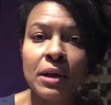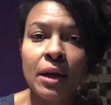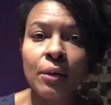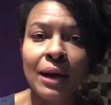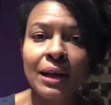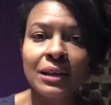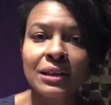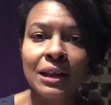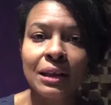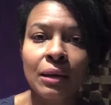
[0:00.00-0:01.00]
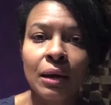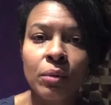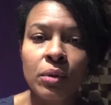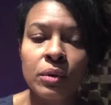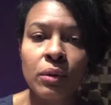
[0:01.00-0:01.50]
me know, and
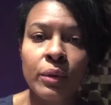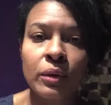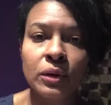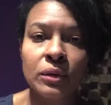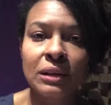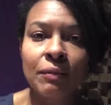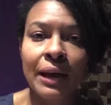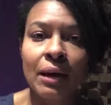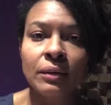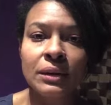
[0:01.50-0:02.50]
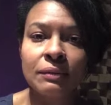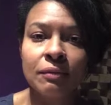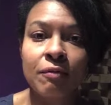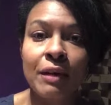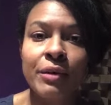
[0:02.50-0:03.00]
we'll sort something out
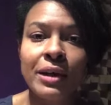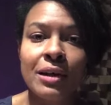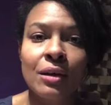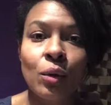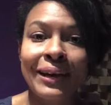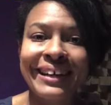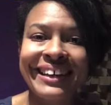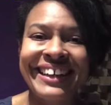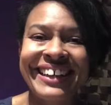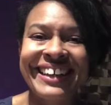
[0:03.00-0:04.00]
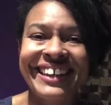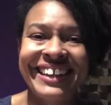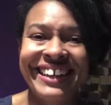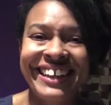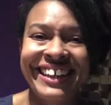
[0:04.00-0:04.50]
very quickly
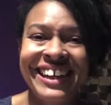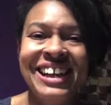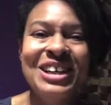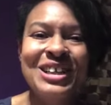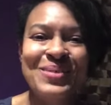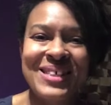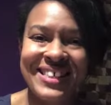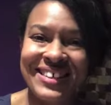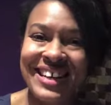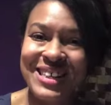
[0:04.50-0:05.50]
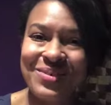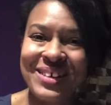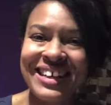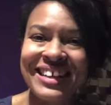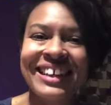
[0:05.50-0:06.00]
because we start next
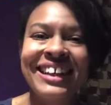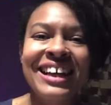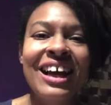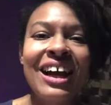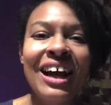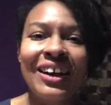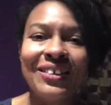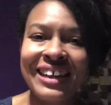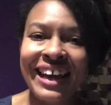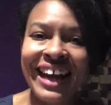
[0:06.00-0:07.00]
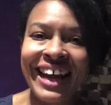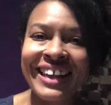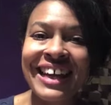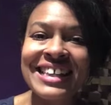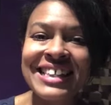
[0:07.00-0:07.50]
week. Okay,
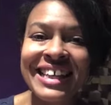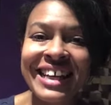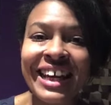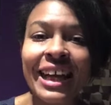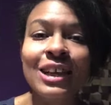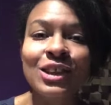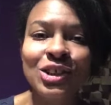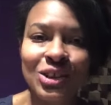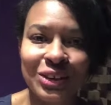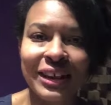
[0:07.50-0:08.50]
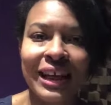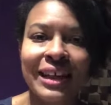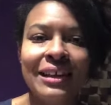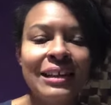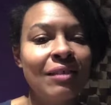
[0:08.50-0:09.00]
that's it. Enjoy,
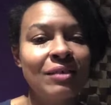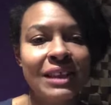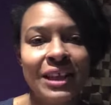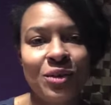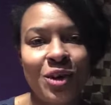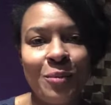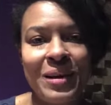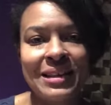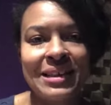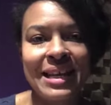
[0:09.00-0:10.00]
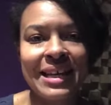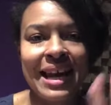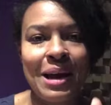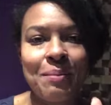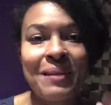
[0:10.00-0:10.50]
and I'd love to hear your comments. Take care.